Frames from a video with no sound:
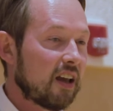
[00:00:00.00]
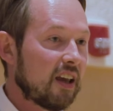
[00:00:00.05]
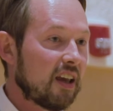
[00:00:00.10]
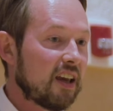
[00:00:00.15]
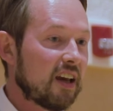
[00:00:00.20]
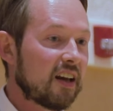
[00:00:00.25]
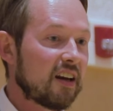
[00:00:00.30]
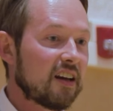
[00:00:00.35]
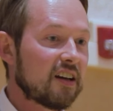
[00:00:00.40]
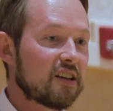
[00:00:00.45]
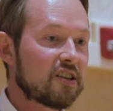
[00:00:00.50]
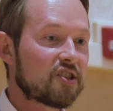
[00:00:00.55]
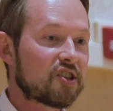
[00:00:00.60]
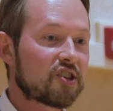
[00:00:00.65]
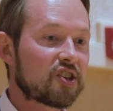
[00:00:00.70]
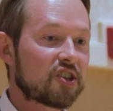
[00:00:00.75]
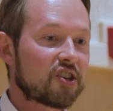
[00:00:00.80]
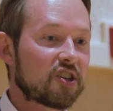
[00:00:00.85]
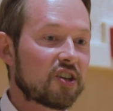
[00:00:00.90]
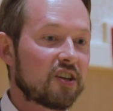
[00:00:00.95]
It
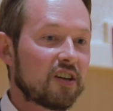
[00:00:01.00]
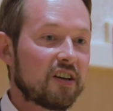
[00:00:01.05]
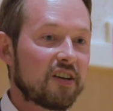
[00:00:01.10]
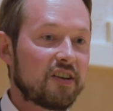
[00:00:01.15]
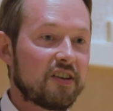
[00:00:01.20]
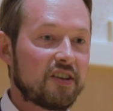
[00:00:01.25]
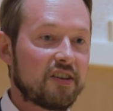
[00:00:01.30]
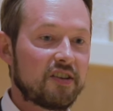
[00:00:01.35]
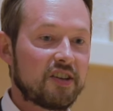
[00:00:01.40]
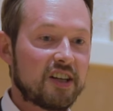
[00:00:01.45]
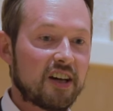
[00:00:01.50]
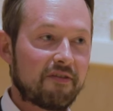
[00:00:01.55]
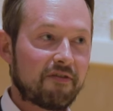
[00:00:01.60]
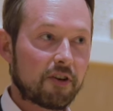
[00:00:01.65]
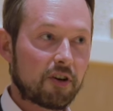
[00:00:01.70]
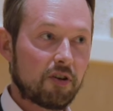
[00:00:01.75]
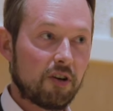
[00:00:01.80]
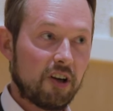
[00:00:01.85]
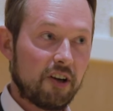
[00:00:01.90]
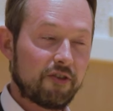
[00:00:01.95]
is
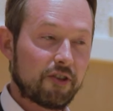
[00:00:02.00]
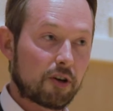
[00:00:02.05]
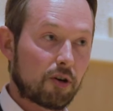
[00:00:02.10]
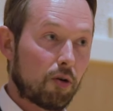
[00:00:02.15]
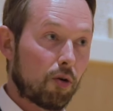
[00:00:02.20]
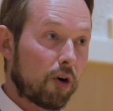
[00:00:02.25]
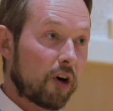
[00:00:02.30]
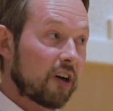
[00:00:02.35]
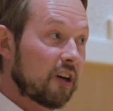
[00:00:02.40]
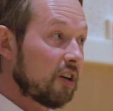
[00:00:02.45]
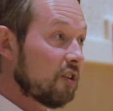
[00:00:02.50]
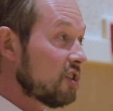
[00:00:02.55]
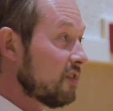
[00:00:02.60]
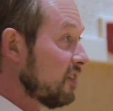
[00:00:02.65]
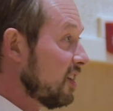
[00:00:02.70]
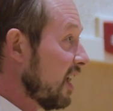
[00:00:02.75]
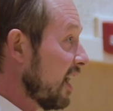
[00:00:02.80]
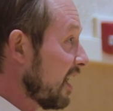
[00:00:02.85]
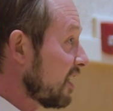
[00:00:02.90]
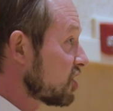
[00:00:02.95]
difficult, according to
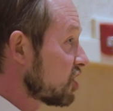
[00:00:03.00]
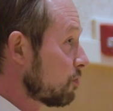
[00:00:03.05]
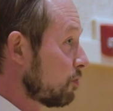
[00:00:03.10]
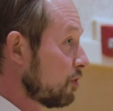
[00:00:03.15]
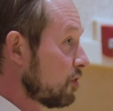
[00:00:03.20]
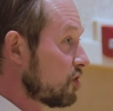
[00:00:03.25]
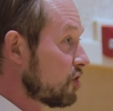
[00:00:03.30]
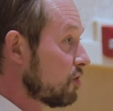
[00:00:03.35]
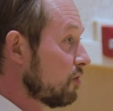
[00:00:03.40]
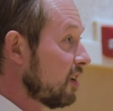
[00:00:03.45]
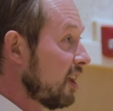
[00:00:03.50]
the experts who